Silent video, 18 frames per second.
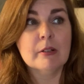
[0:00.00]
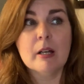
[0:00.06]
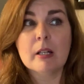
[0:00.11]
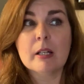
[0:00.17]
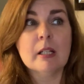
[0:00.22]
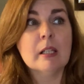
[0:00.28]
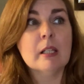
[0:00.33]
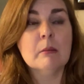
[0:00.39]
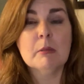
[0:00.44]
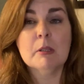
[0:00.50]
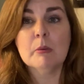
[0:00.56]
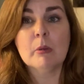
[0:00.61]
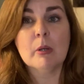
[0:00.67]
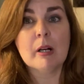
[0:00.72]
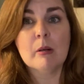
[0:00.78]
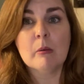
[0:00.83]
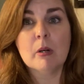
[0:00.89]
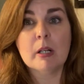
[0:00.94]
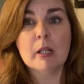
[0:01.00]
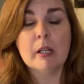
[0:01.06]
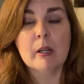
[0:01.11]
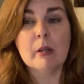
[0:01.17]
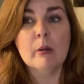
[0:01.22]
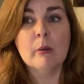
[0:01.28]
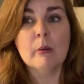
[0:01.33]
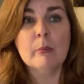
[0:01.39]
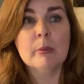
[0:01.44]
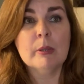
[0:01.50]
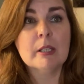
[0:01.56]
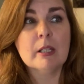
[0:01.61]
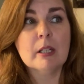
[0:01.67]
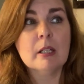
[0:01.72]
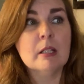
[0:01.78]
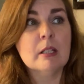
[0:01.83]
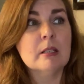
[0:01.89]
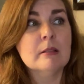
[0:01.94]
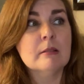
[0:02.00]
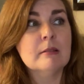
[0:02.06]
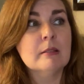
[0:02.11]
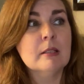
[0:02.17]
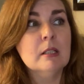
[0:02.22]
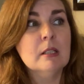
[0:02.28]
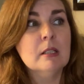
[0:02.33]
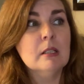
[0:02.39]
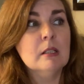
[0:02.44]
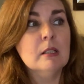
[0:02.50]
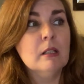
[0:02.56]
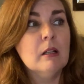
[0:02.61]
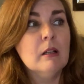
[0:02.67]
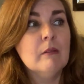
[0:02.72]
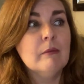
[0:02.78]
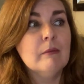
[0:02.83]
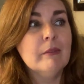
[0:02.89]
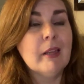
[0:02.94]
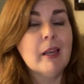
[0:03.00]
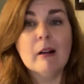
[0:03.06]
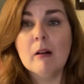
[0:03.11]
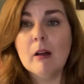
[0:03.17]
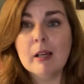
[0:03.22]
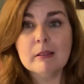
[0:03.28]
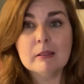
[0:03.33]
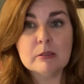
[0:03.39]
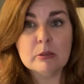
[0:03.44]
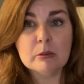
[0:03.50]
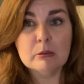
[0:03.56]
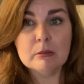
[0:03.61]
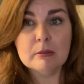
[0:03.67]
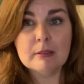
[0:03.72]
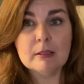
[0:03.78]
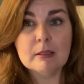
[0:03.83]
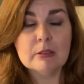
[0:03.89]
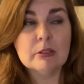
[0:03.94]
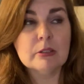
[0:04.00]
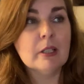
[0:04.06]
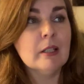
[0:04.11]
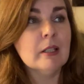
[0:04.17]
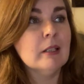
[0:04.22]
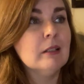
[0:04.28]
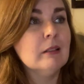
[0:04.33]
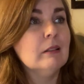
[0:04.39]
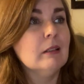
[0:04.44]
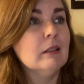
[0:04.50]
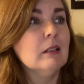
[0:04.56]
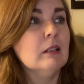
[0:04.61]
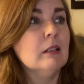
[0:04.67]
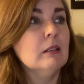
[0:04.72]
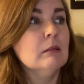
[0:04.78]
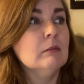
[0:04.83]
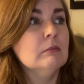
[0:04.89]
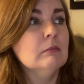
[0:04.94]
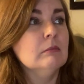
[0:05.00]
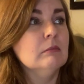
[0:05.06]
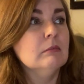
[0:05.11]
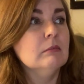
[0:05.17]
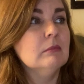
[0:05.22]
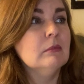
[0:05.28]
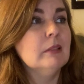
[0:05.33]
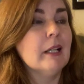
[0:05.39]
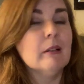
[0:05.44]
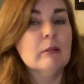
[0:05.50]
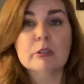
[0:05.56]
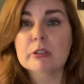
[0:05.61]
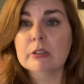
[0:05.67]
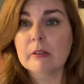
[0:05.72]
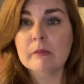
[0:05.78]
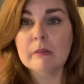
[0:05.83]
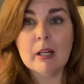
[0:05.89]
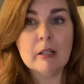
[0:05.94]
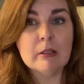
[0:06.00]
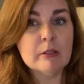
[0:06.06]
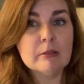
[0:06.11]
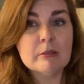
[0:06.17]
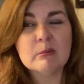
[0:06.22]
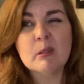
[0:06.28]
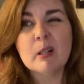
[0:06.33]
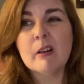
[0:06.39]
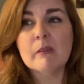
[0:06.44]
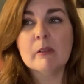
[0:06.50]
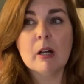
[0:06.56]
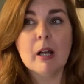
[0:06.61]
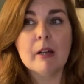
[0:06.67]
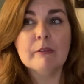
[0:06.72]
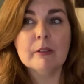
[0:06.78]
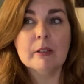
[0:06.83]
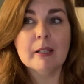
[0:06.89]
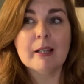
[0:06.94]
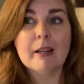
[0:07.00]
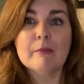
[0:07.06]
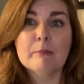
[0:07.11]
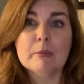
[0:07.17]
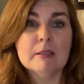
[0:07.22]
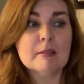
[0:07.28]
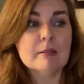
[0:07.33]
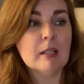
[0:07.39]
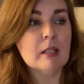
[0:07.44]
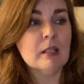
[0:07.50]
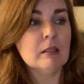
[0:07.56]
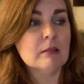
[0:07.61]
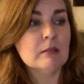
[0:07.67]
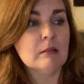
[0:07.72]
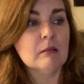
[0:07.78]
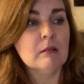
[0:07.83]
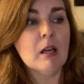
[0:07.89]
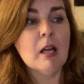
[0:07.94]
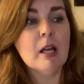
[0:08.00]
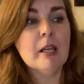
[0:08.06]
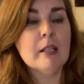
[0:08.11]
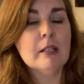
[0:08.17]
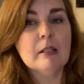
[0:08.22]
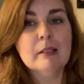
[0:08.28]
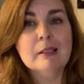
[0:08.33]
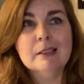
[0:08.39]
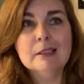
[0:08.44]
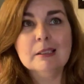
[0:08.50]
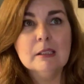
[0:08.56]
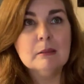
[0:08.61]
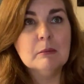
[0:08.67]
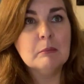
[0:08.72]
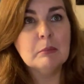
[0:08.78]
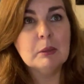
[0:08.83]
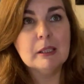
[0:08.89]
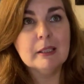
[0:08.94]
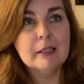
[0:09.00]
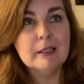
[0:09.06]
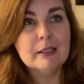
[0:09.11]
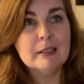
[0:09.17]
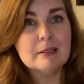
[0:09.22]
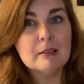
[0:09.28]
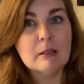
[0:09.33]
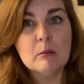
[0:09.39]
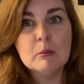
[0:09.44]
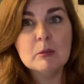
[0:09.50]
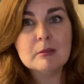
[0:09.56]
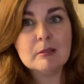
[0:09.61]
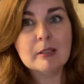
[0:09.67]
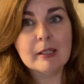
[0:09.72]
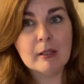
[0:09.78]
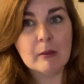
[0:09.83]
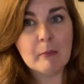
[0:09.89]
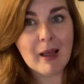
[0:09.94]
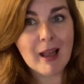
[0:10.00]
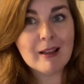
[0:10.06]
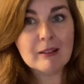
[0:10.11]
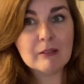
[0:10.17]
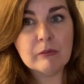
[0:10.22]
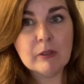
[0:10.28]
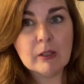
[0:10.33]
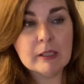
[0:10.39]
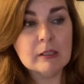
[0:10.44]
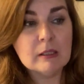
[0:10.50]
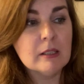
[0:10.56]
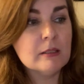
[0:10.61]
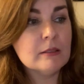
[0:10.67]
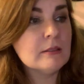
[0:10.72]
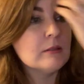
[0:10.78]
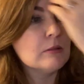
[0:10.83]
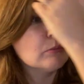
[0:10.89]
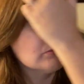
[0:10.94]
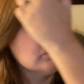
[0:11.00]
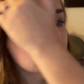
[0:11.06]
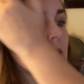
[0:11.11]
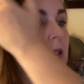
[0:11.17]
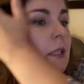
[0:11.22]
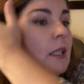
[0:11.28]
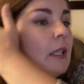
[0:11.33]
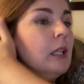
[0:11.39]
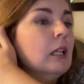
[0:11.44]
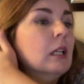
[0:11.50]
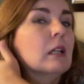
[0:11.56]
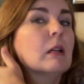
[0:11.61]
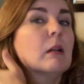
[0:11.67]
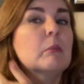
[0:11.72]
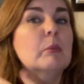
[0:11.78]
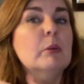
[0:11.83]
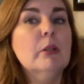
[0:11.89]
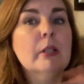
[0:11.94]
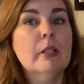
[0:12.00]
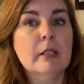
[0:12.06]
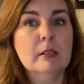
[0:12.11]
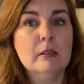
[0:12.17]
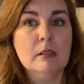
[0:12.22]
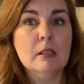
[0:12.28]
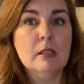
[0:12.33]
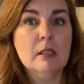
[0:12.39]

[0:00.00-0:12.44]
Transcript: not going to get me where I want to go because they don't have the tools in the shed. Um, they don't share values, whatever. I feel like I've been saying this a lot, but it's almost like a magnifying lens is really getting put